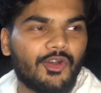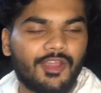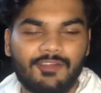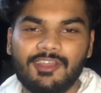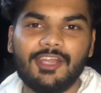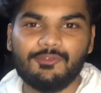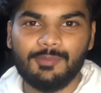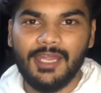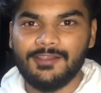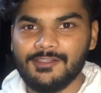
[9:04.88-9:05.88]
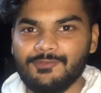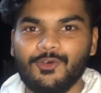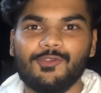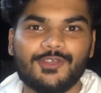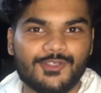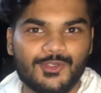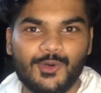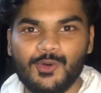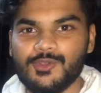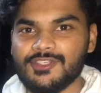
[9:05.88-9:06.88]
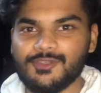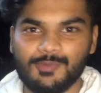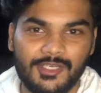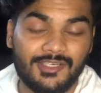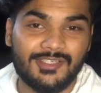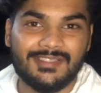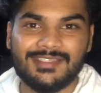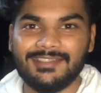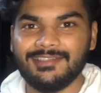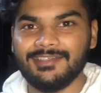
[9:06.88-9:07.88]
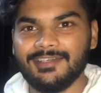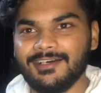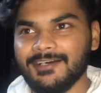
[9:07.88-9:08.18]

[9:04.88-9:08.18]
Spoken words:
every kind of battle involving swords and spears and